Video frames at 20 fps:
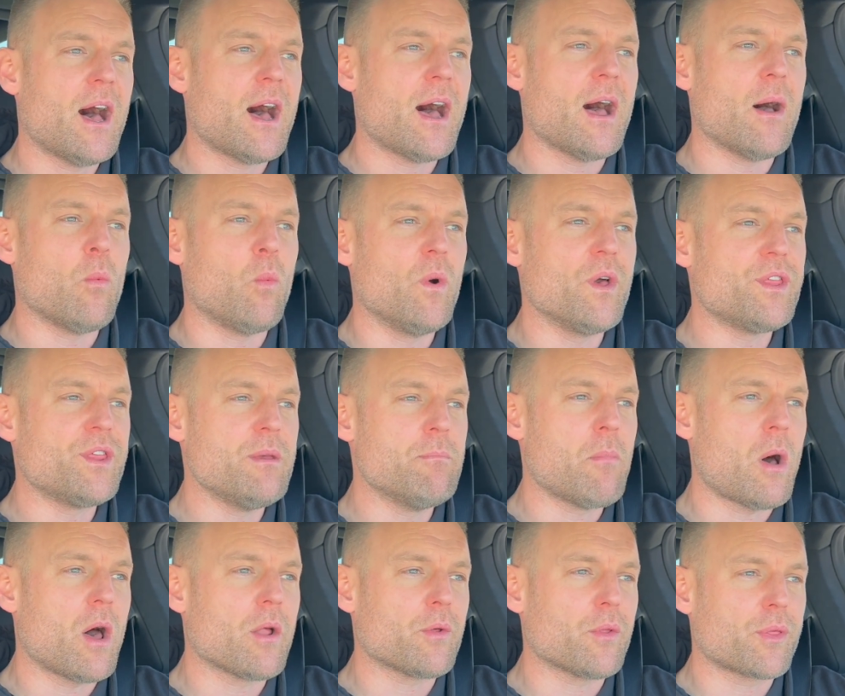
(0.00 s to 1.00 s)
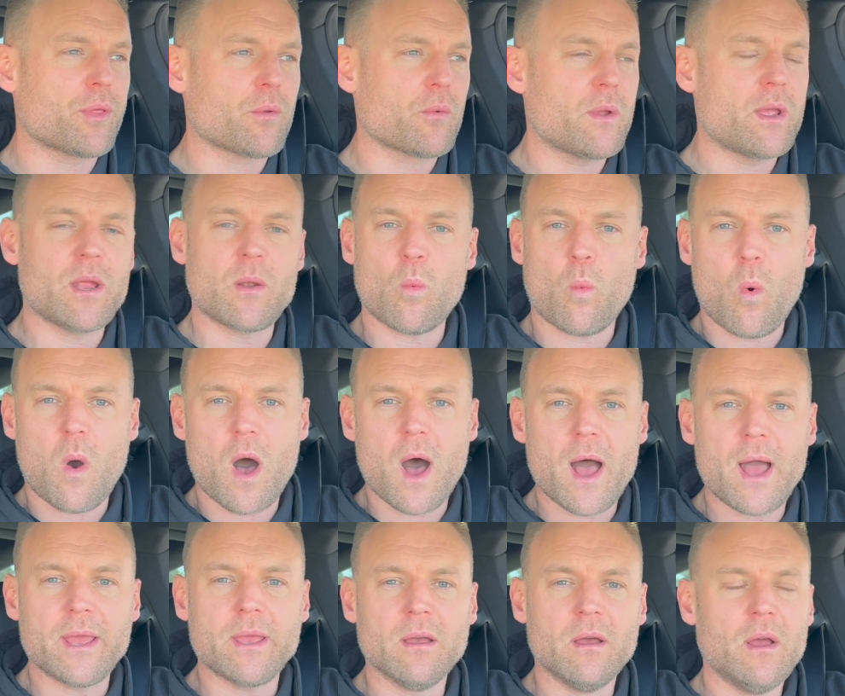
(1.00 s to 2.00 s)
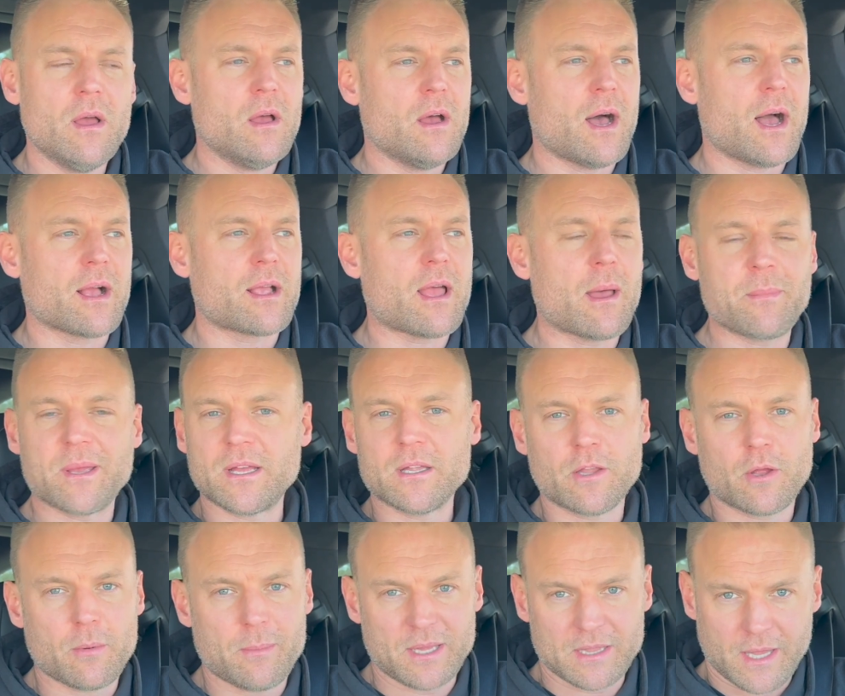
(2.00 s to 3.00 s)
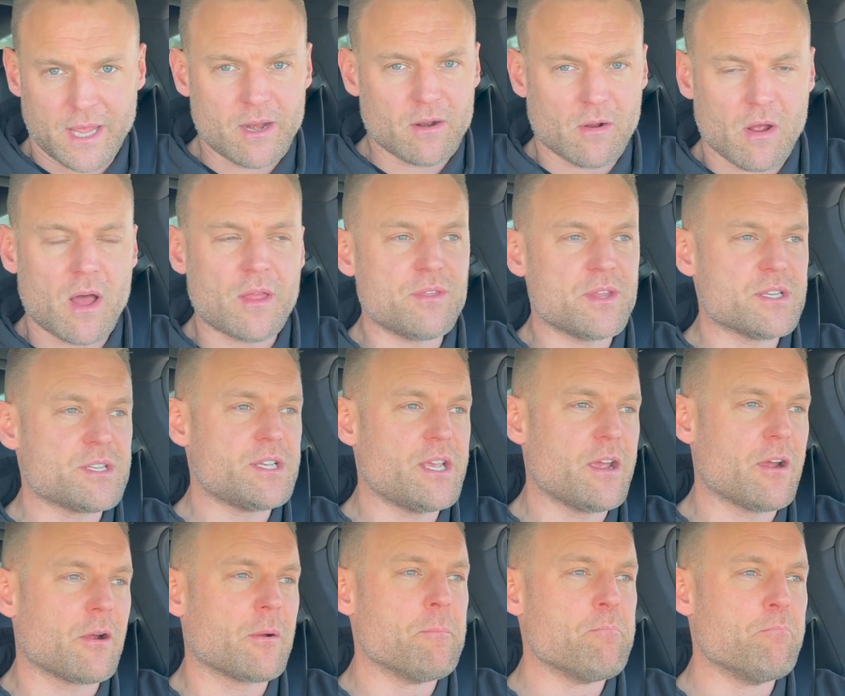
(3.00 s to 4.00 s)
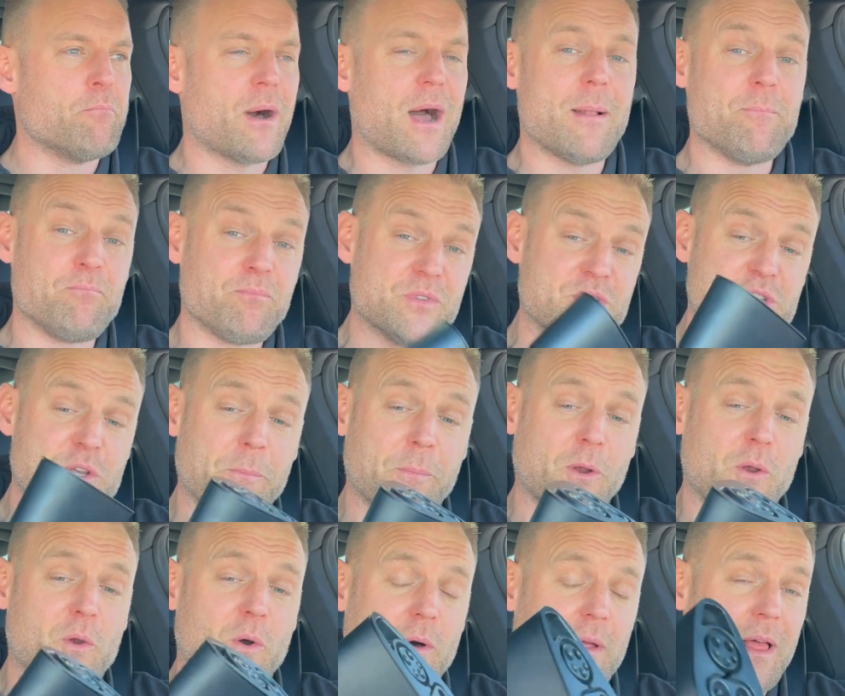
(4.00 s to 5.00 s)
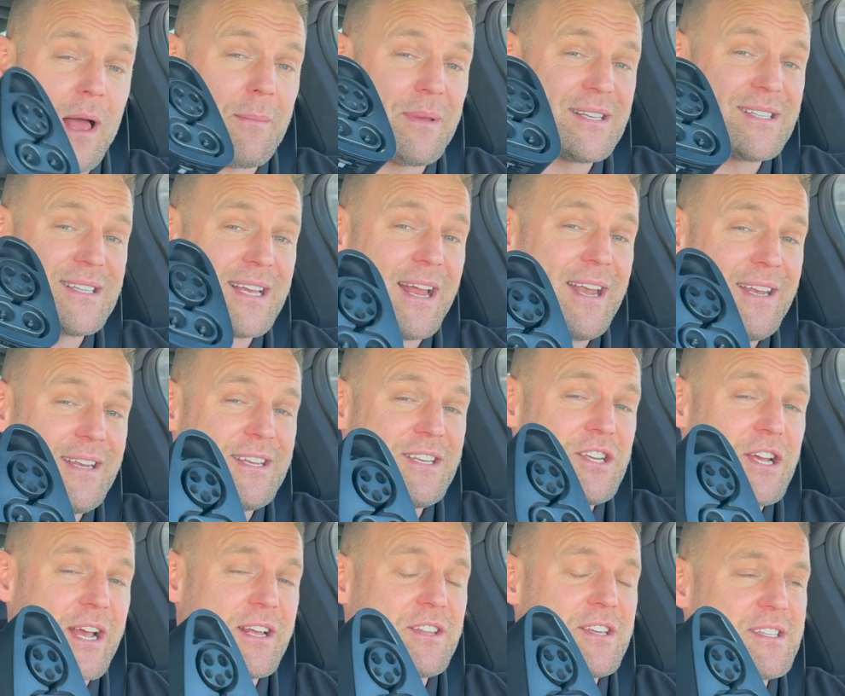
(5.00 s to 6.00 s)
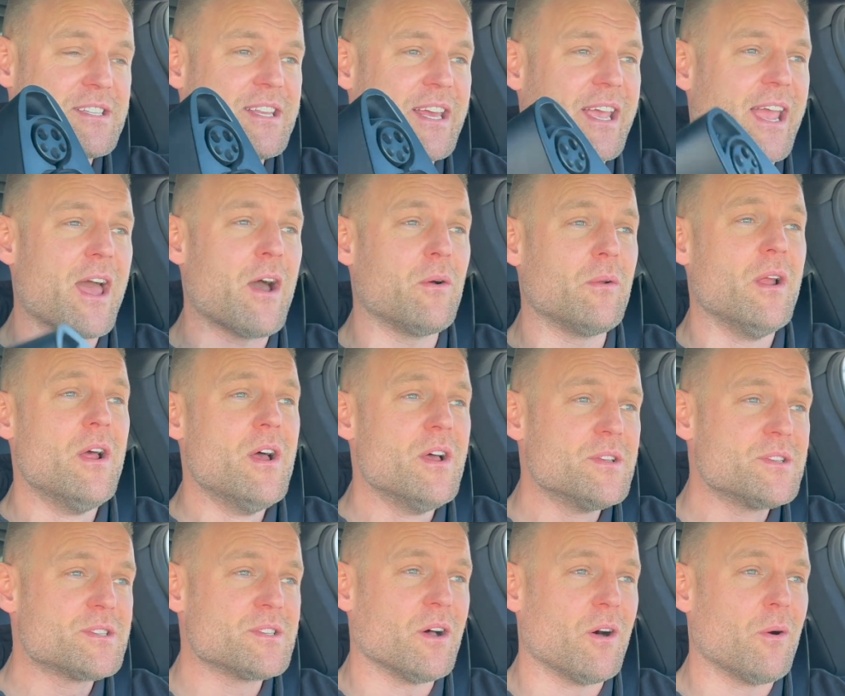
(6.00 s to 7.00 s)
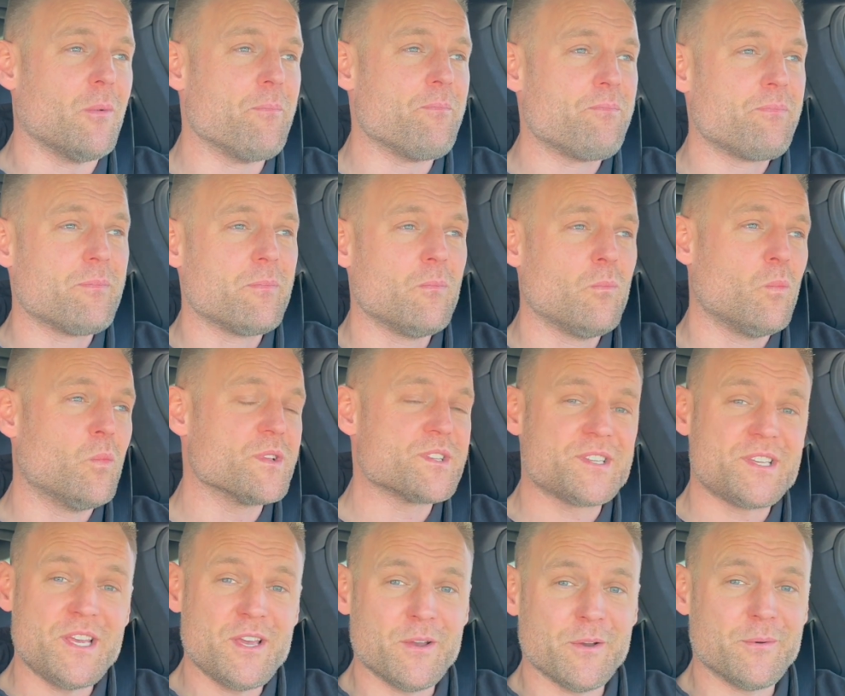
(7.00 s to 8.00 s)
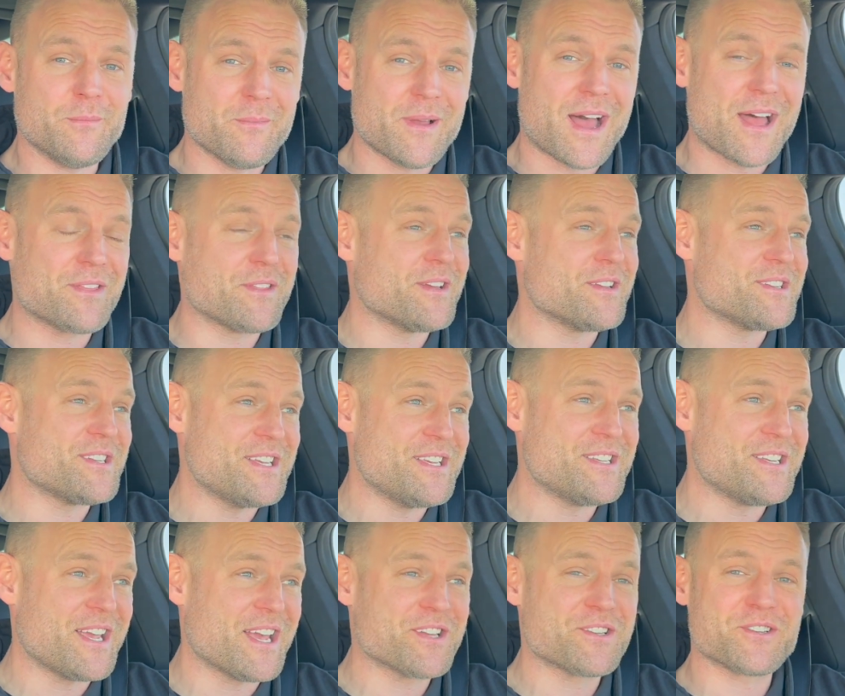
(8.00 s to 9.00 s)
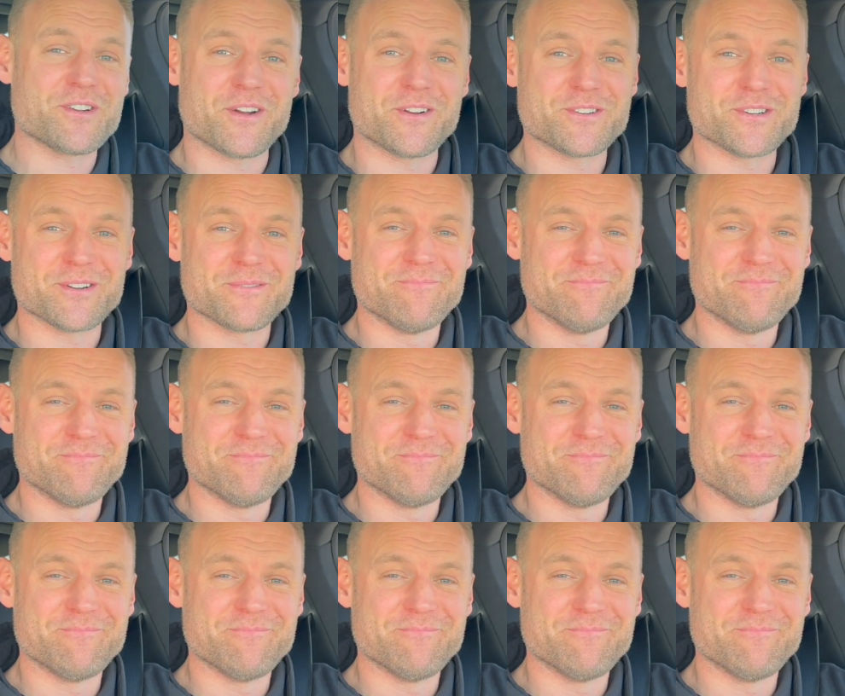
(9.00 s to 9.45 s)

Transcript: with the Model 3 and Y coming a little bit later on this year. But super cool. I'm excited to check this thing out. So we'll see you at the CCS Charger.